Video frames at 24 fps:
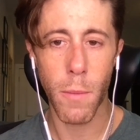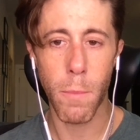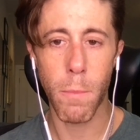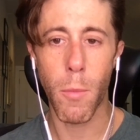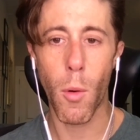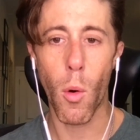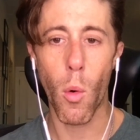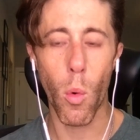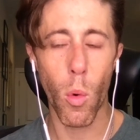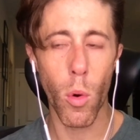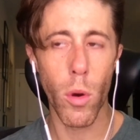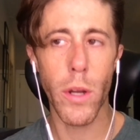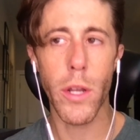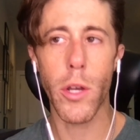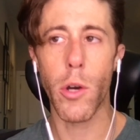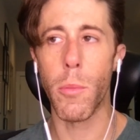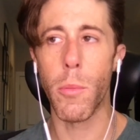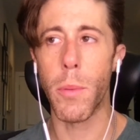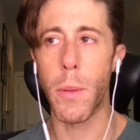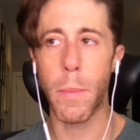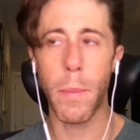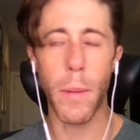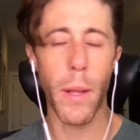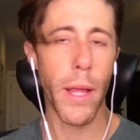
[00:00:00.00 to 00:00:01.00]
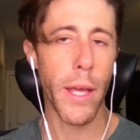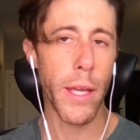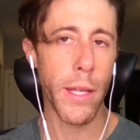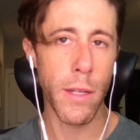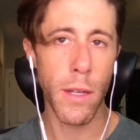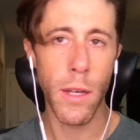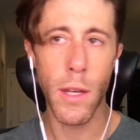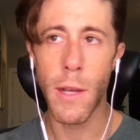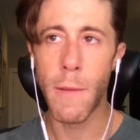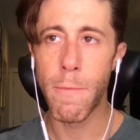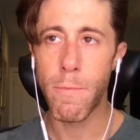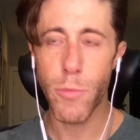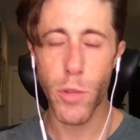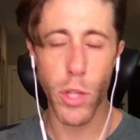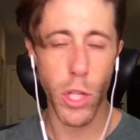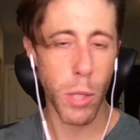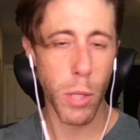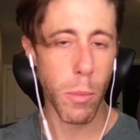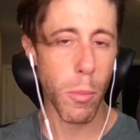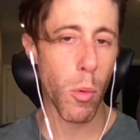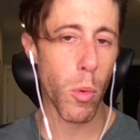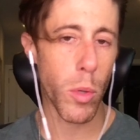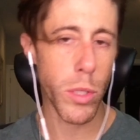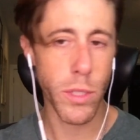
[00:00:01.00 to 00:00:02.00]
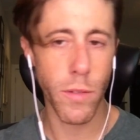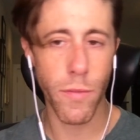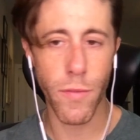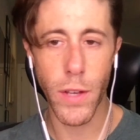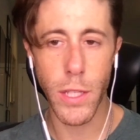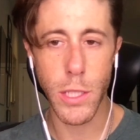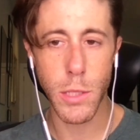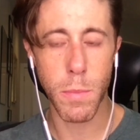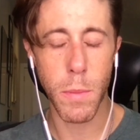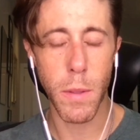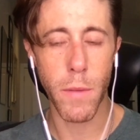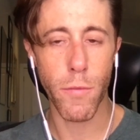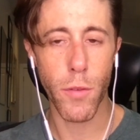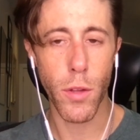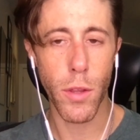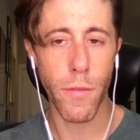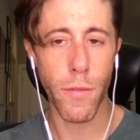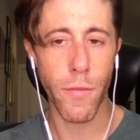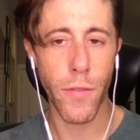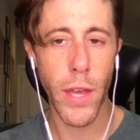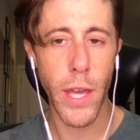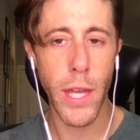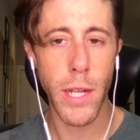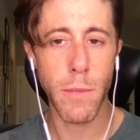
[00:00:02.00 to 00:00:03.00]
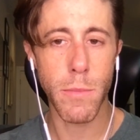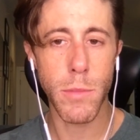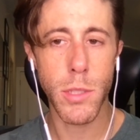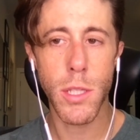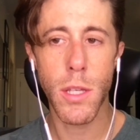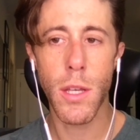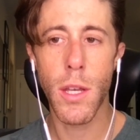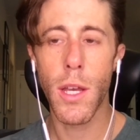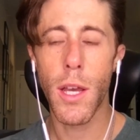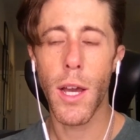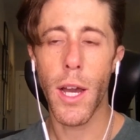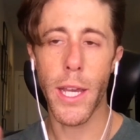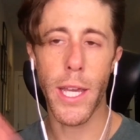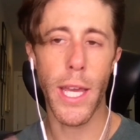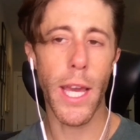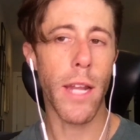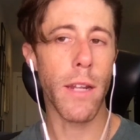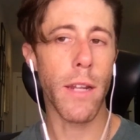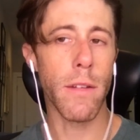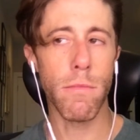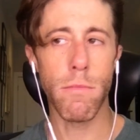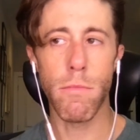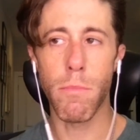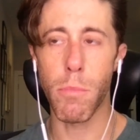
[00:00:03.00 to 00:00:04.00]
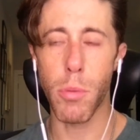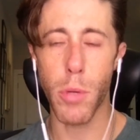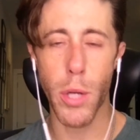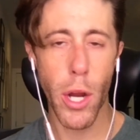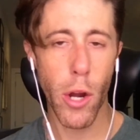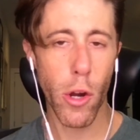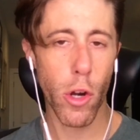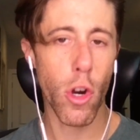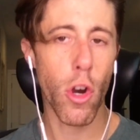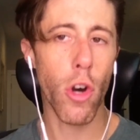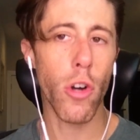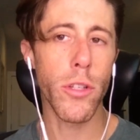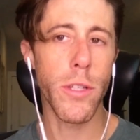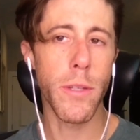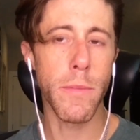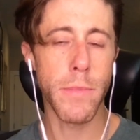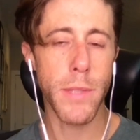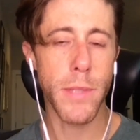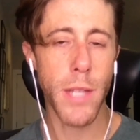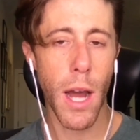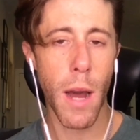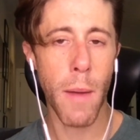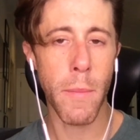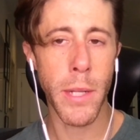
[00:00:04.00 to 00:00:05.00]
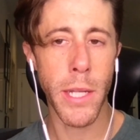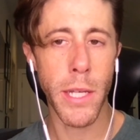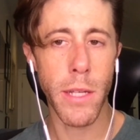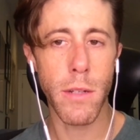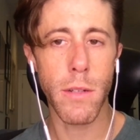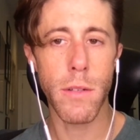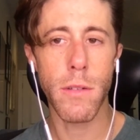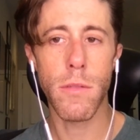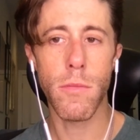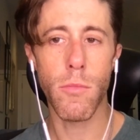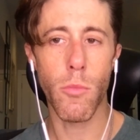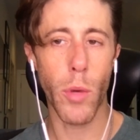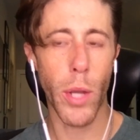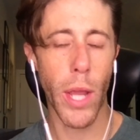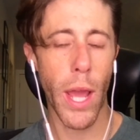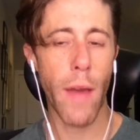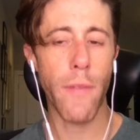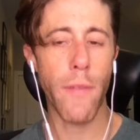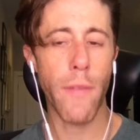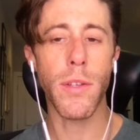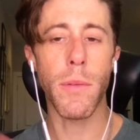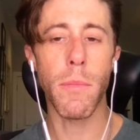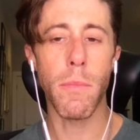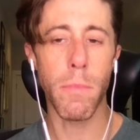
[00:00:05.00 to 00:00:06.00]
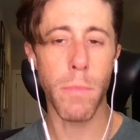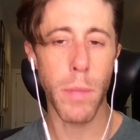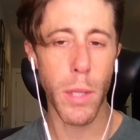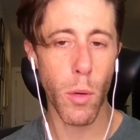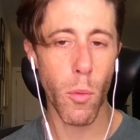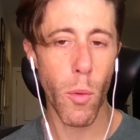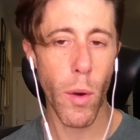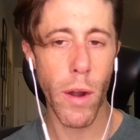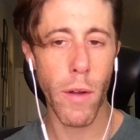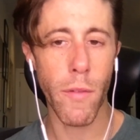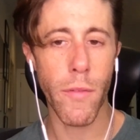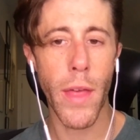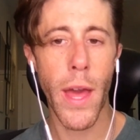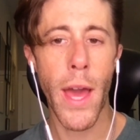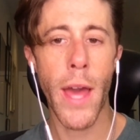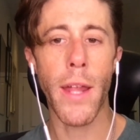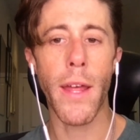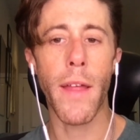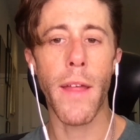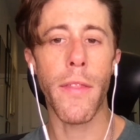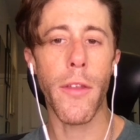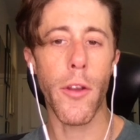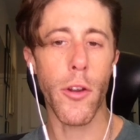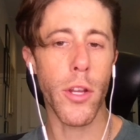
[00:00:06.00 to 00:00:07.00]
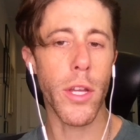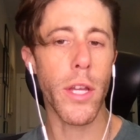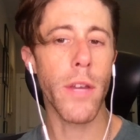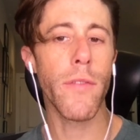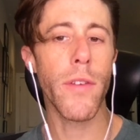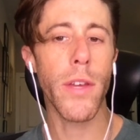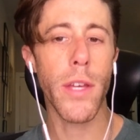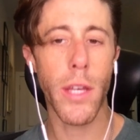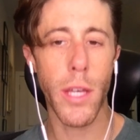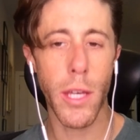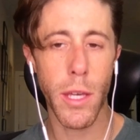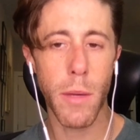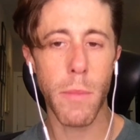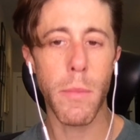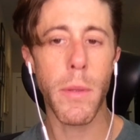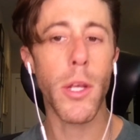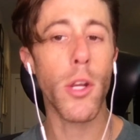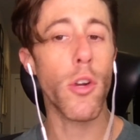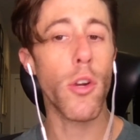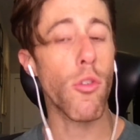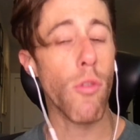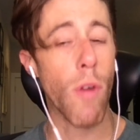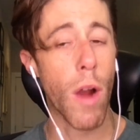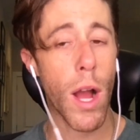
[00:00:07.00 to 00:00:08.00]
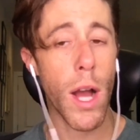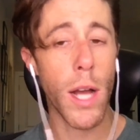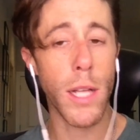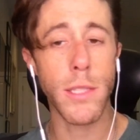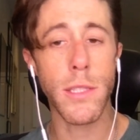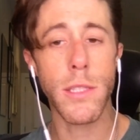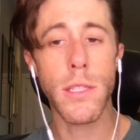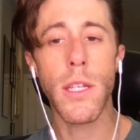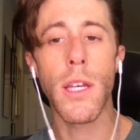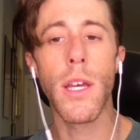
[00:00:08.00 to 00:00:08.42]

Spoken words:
or he'll be playing the number one defenseman for the Phantoms. Again, Briere called him dominant. We have to be aware of that. And they're giving him and Grans,